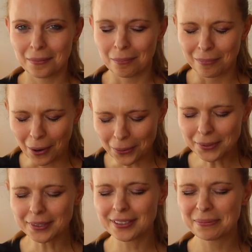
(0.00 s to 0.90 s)

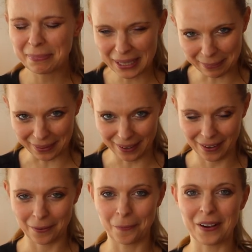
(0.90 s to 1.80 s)
most
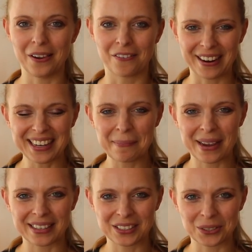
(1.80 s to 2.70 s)
people will
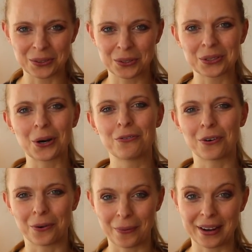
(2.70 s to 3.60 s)
recommend you to go
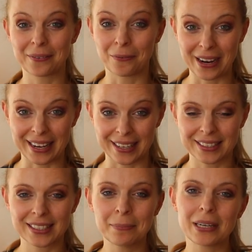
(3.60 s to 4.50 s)
for
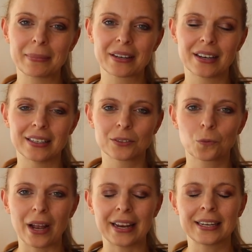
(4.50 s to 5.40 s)
win-win simply because
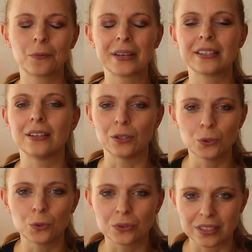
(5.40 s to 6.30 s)
any
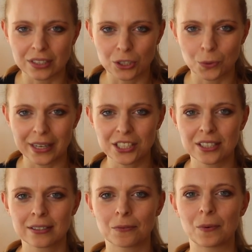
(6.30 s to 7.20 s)
win-lose
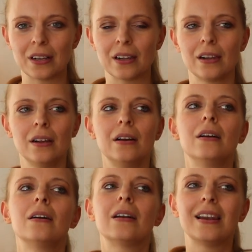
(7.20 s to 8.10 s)
situation will
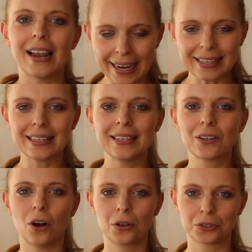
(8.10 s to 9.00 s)
likely
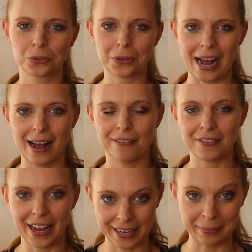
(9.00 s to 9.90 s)
cause you to have
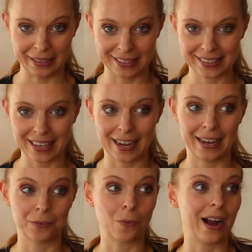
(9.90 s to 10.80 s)
enemies.
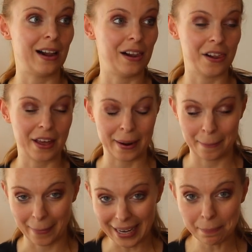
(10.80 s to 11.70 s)
And while
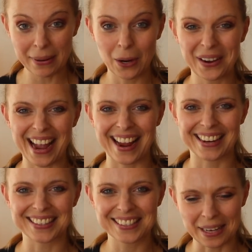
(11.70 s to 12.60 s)
that might be
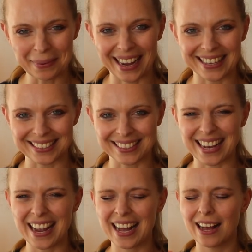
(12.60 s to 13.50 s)
okay in some cases,
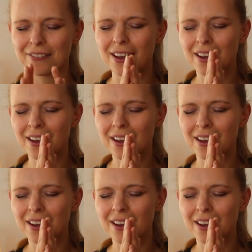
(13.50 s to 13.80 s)
I have